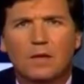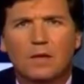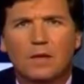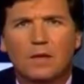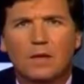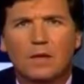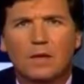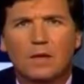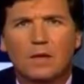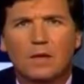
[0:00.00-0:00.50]

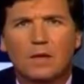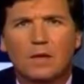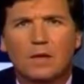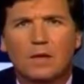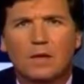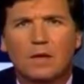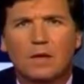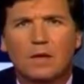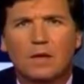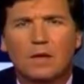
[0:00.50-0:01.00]

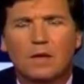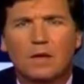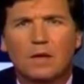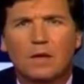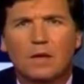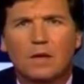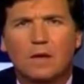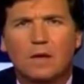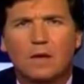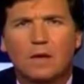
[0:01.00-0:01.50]

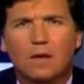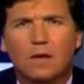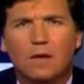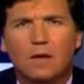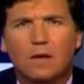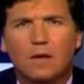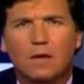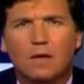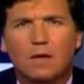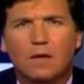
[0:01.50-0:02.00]

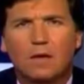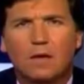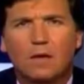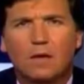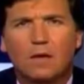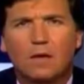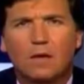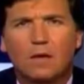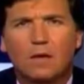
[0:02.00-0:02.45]
This person isn't speaking.